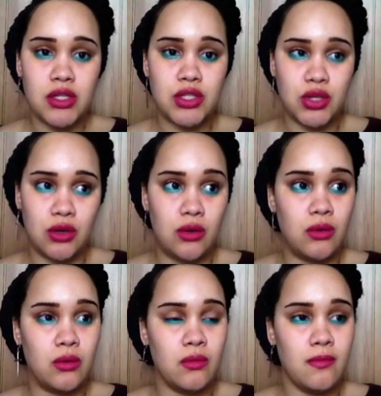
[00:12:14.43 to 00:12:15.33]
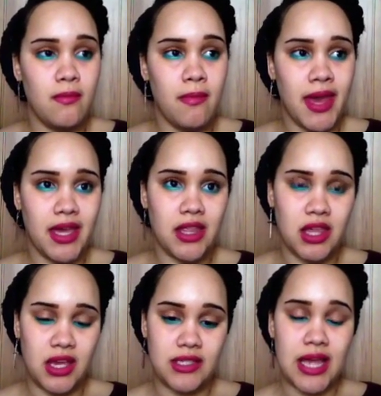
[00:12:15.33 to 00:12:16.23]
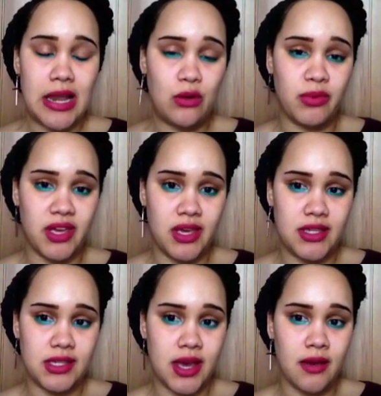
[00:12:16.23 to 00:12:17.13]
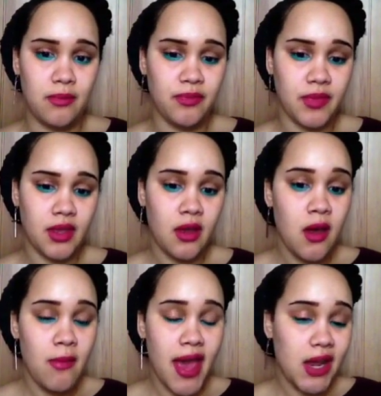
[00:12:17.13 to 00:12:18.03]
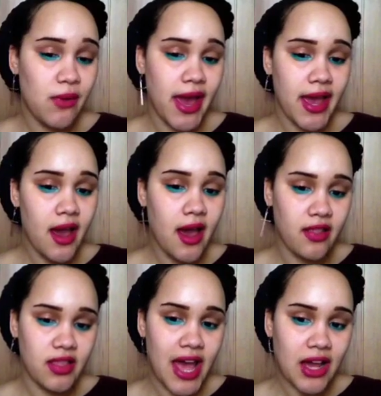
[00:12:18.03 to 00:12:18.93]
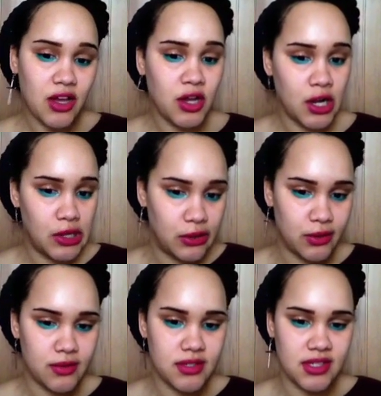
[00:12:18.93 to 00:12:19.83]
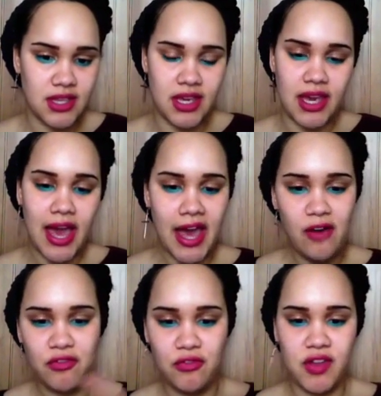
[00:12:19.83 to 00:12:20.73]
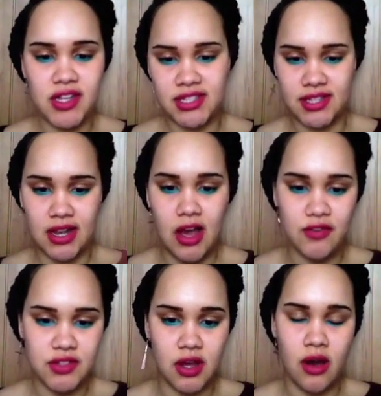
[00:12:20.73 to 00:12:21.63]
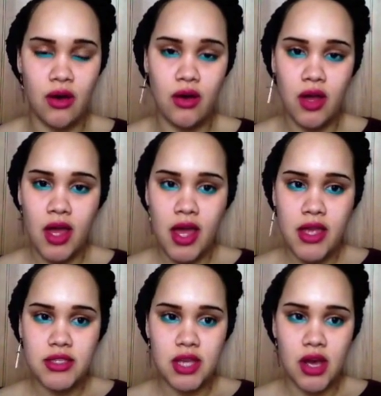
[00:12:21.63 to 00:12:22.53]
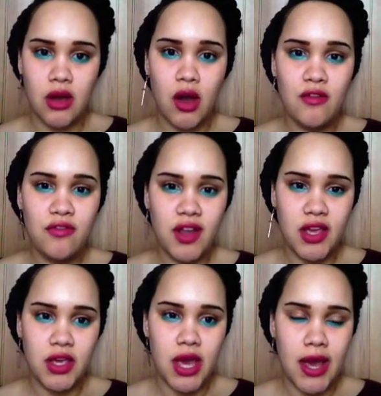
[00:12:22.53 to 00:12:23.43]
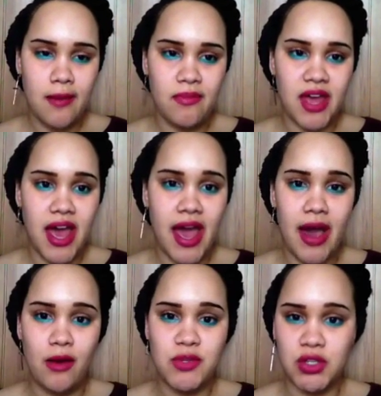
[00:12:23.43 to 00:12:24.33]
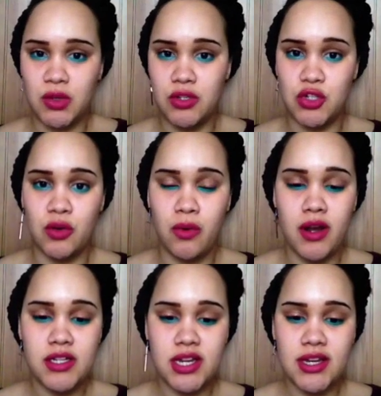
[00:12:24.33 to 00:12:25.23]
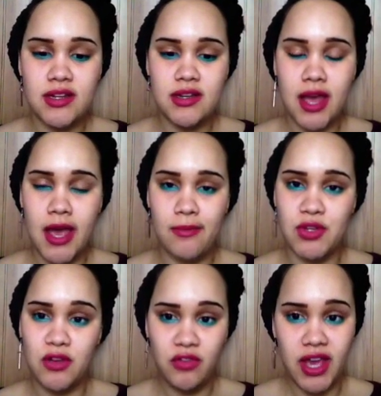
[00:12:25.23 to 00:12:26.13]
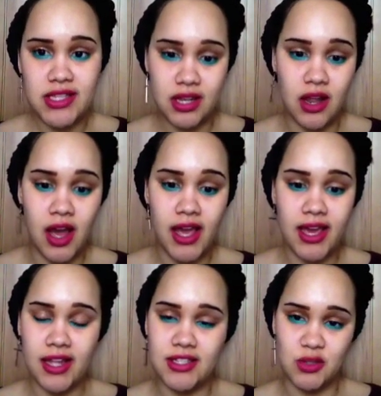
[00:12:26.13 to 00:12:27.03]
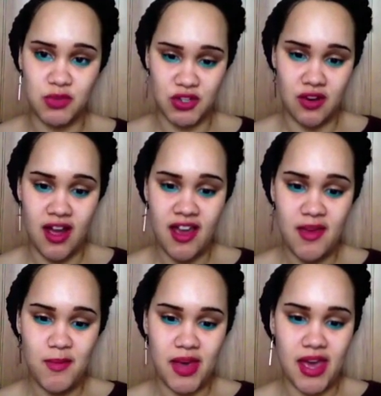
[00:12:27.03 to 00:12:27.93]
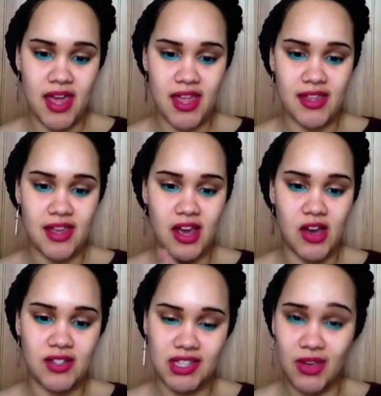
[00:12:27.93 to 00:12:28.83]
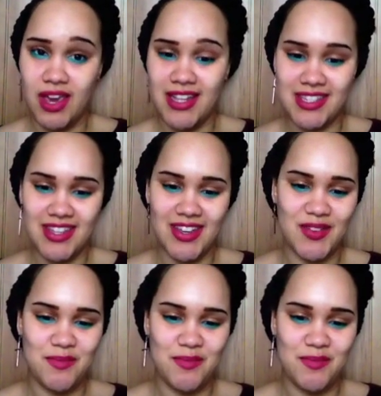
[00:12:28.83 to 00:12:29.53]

to make things that little bit easier. But anyway, that concludes the health and fitness as a lifestyle. So hopefully that helped and you enjoyed watching. Don't forget to like and subscribe, and I'll see you again soon.